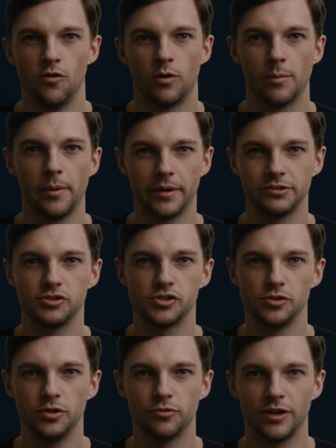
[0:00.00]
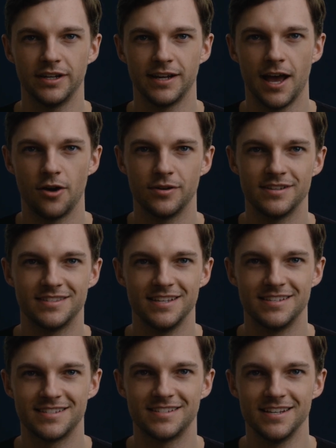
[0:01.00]
What I'm about to show you right now is
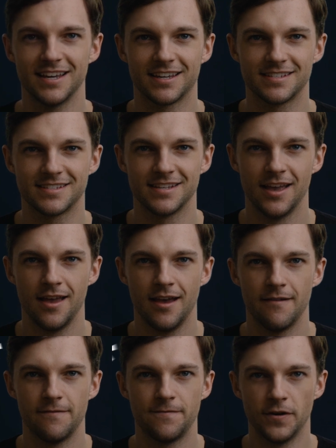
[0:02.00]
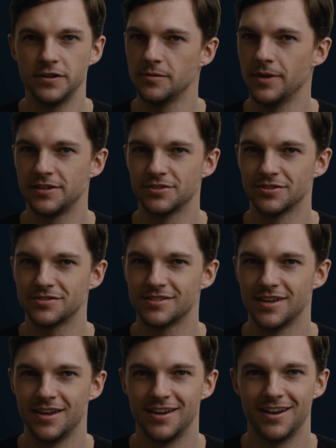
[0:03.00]
the 6
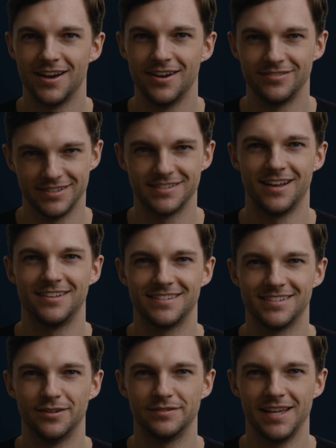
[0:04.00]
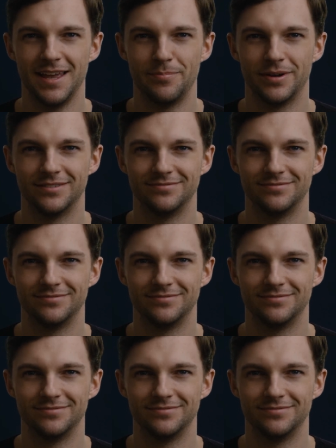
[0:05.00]
fundamentals of a solid self-tape.